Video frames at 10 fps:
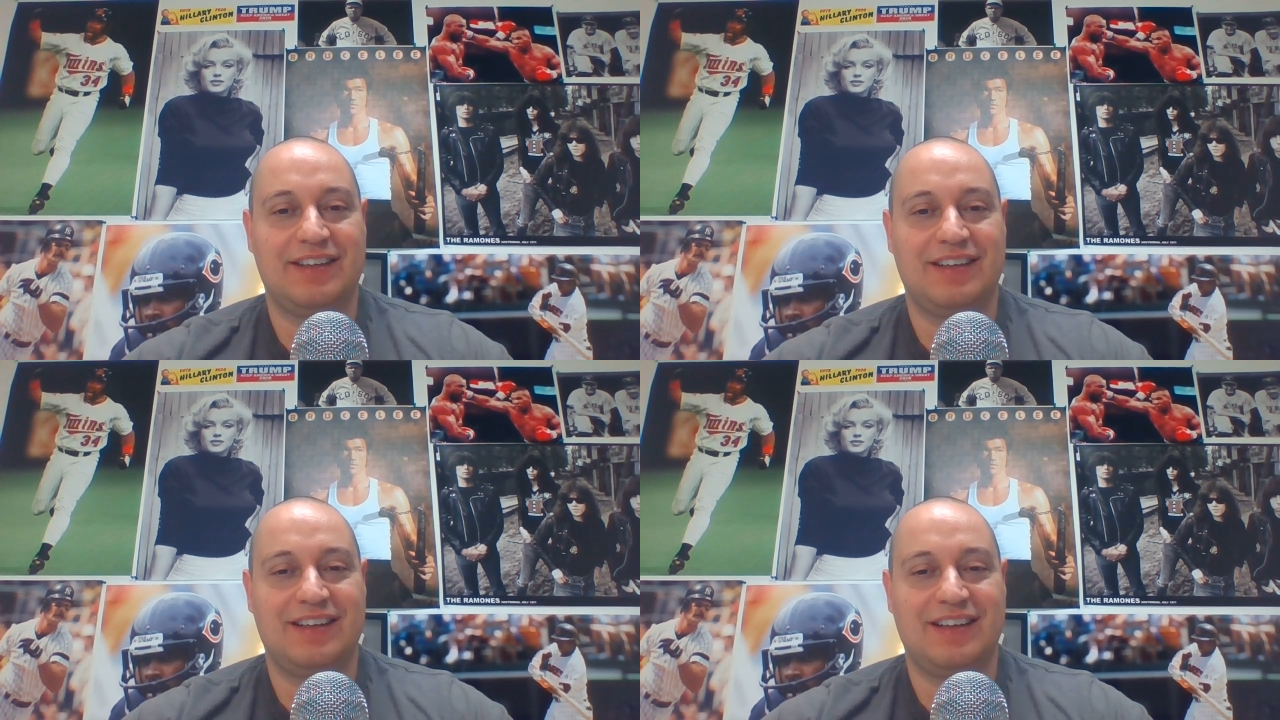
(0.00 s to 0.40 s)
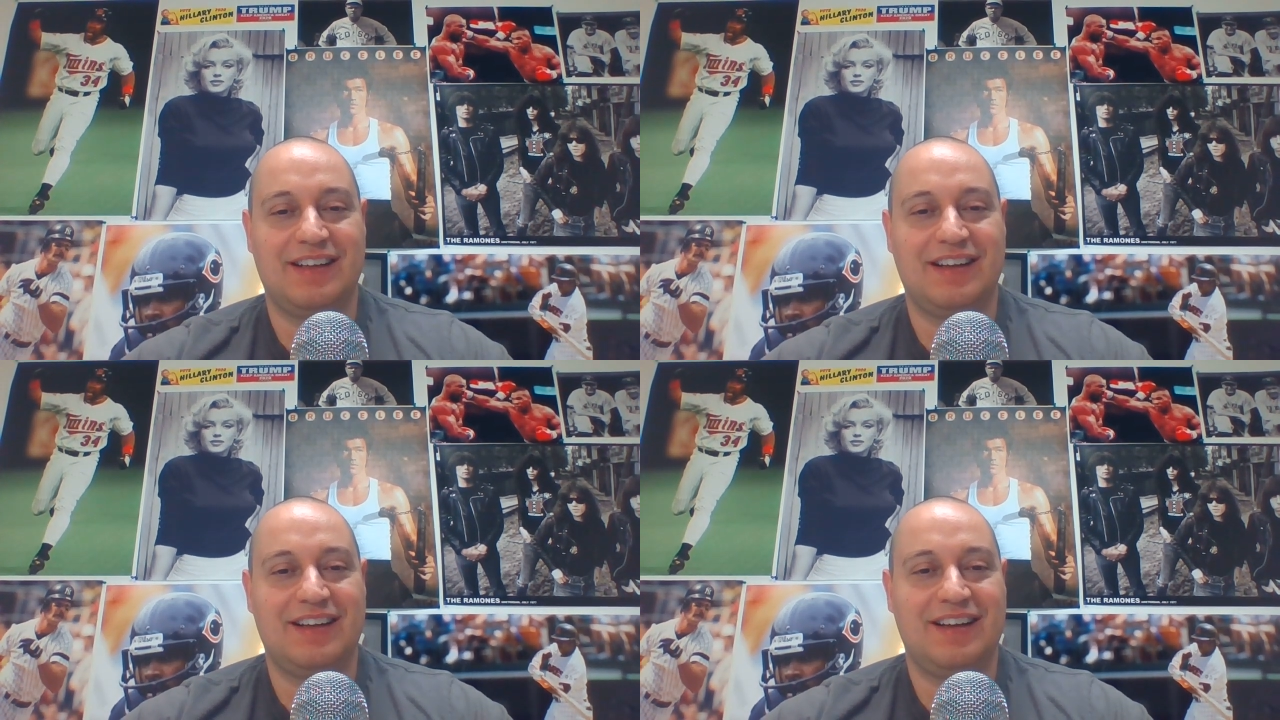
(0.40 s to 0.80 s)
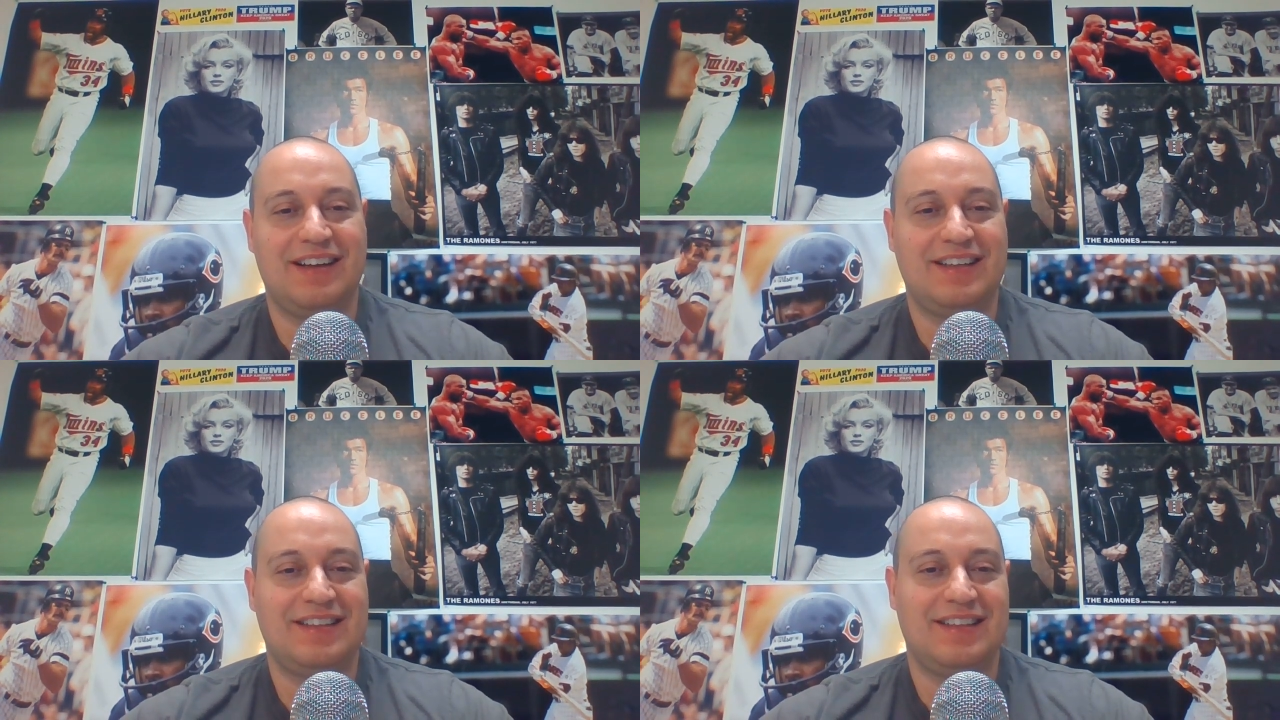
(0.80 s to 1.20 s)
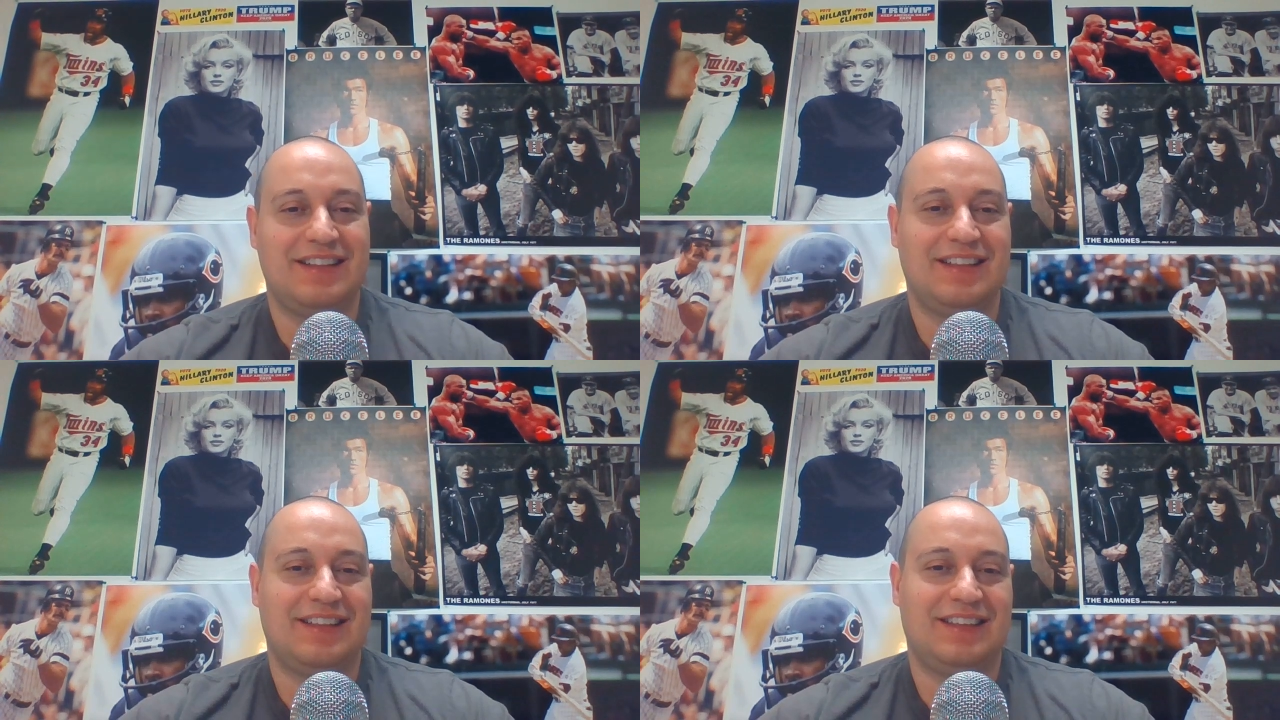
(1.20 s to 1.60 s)

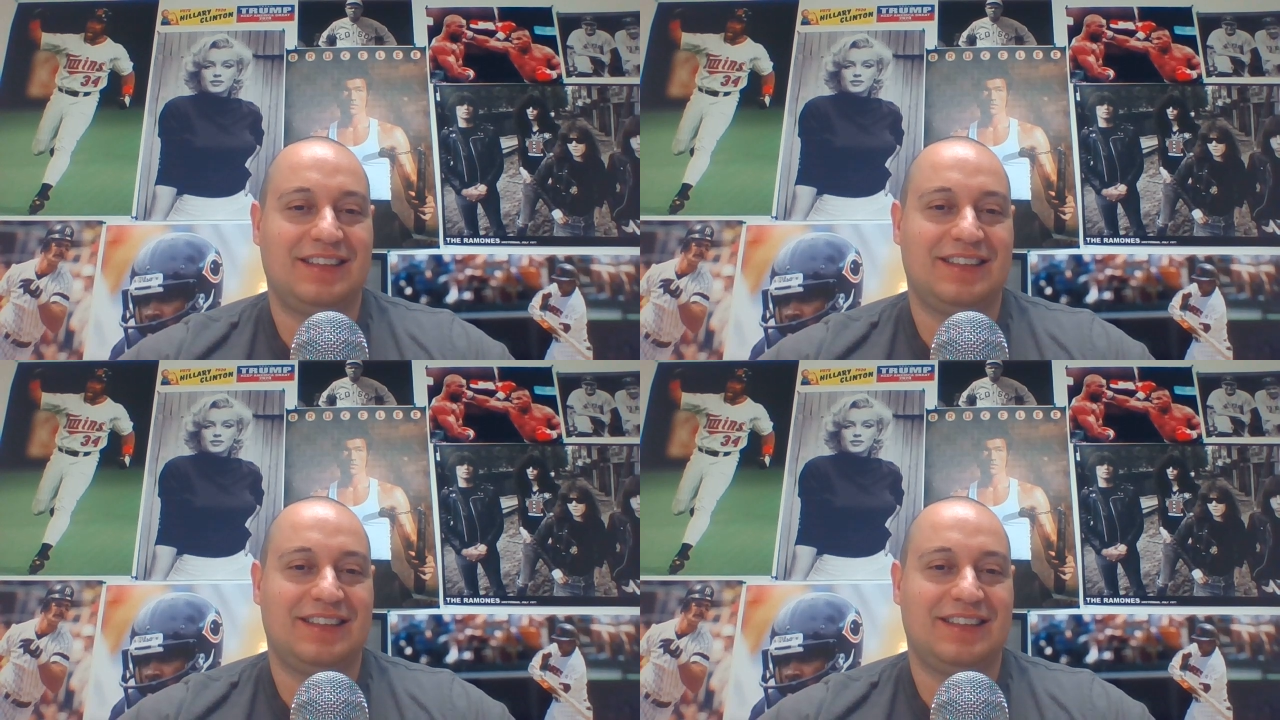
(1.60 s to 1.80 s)
Nobody speaks.